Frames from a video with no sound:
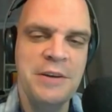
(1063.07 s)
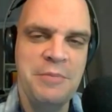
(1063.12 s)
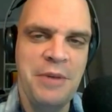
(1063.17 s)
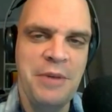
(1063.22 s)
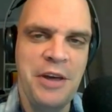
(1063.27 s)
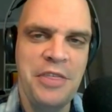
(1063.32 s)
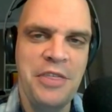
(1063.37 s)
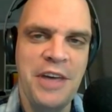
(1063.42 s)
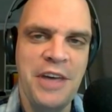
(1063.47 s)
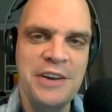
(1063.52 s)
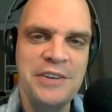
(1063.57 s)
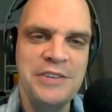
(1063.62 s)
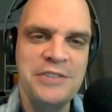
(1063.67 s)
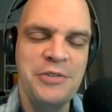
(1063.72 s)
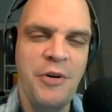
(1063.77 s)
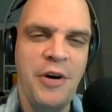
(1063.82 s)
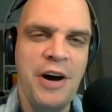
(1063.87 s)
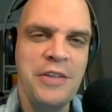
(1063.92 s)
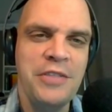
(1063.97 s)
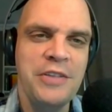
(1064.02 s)
My thanks to
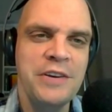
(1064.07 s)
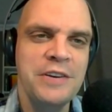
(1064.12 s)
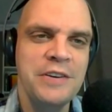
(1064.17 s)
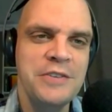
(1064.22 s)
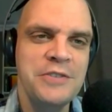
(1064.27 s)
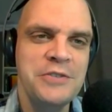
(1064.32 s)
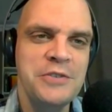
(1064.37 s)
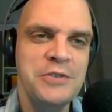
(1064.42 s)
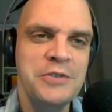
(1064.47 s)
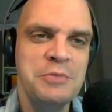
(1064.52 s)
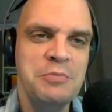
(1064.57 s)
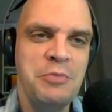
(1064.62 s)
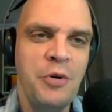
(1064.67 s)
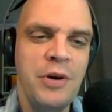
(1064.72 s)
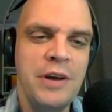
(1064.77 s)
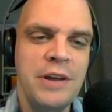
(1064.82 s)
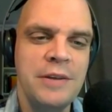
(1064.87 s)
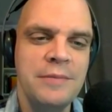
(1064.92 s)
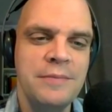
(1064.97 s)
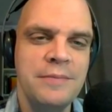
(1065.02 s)
author Susan
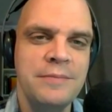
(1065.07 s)
Boyd.